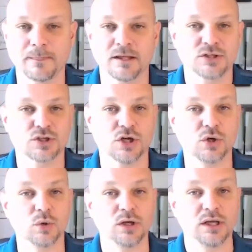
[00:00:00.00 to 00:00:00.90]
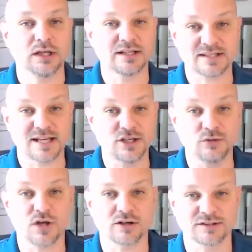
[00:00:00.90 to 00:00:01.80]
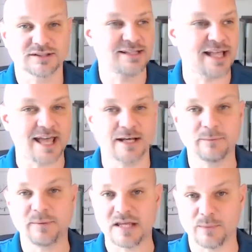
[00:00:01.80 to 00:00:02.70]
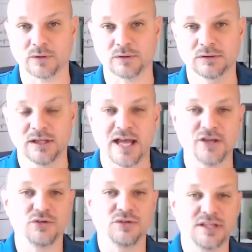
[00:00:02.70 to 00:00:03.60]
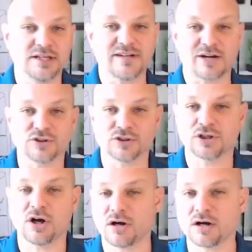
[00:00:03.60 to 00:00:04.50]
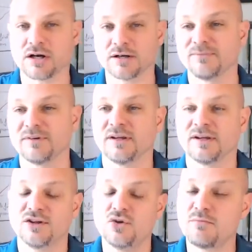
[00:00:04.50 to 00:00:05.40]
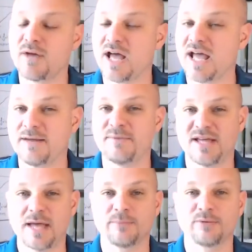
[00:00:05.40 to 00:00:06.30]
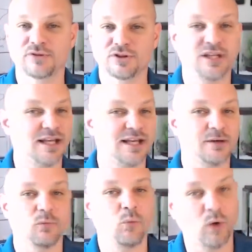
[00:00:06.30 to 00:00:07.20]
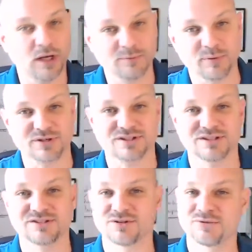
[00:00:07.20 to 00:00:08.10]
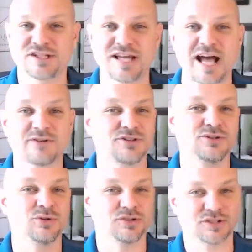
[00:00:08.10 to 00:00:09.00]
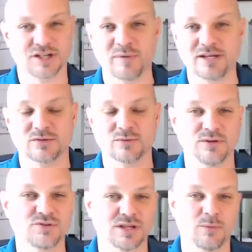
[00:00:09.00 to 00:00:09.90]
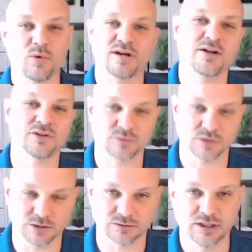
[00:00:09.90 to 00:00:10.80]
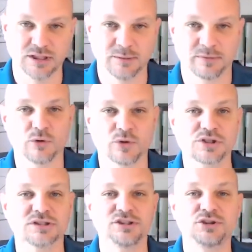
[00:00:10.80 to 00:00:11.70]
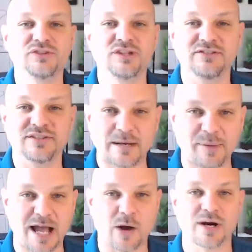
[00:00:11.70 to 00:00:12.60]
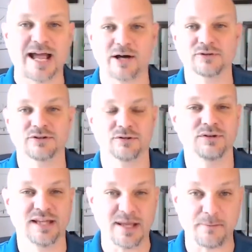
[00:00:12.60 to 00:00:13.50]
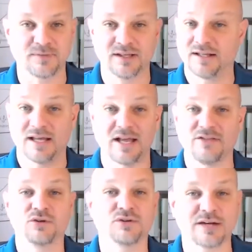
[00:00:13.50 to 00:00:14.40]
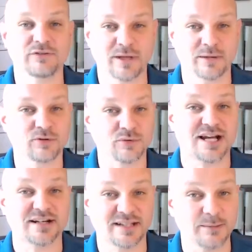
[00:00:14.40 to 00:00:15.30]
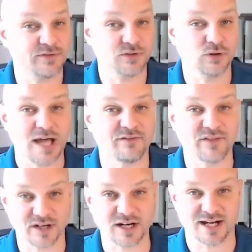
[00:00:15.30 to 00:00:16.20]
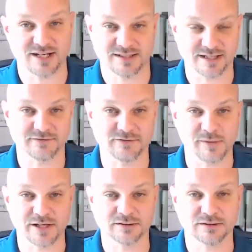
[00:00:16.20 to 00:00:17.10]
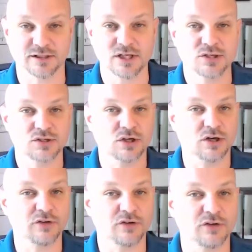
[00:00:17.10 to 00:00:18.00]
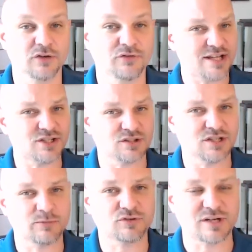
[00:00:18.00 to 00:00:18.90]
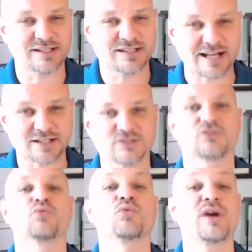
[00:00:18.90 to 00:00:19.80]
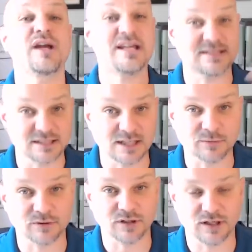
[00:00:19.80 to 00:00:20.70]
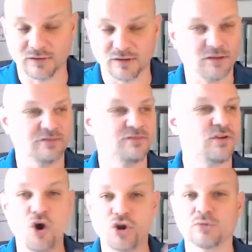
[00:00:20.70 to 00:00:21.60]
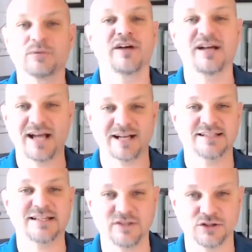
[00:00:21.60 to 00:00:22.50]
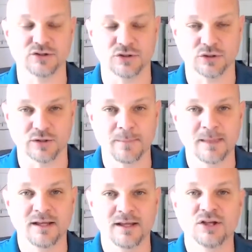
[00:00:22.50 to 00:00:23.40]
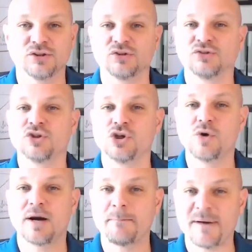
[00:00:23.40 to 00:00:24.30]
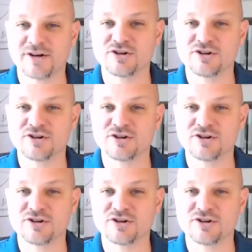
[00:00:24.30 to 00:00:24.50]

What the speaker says: So let's say you talk to 10 people and you give out your card, you may be able to get one person to reach out to you or touch base with you somewhere down the road. Unfortunately, you've given that power out to them, and you'll never be able to reach out to them if you don't have their contact information. So if you want to raise your number of transactions and raise the number of the volume of activity you're doing, do a better